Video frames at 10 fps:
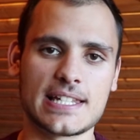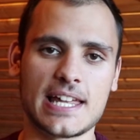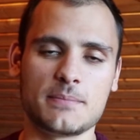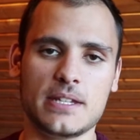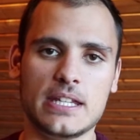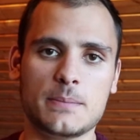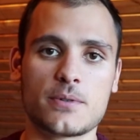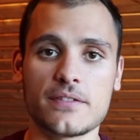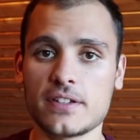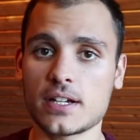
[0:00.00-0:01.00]
let me
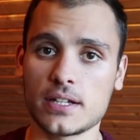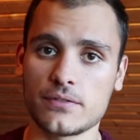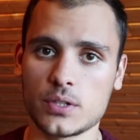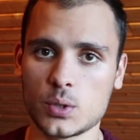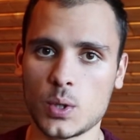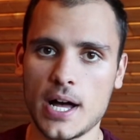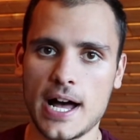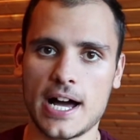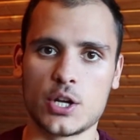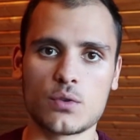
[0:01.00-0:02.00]
briefly give you
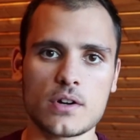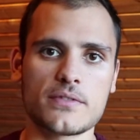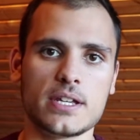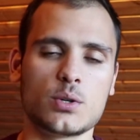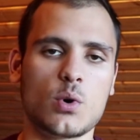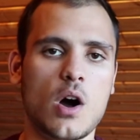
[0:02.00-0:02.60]
an overview